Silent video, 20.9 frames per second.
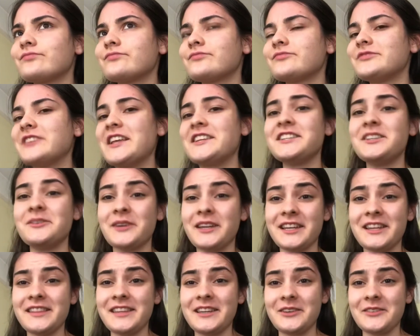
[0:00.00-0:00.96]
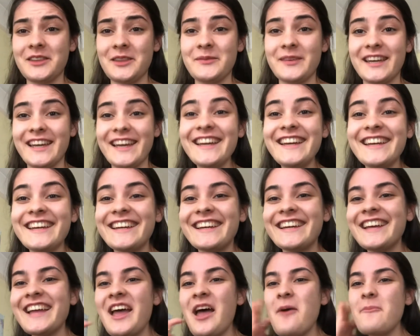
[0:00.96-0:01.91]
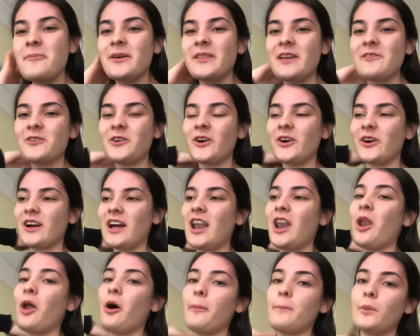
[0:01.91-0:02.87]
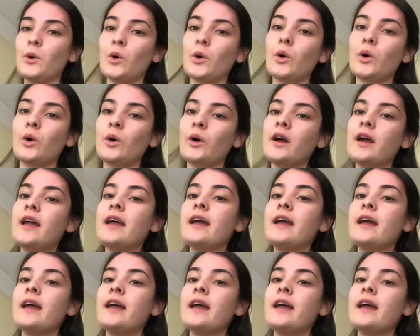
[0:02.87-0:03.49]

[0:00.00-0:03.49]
that's the only one I can think of at the minute. But they've got a lot more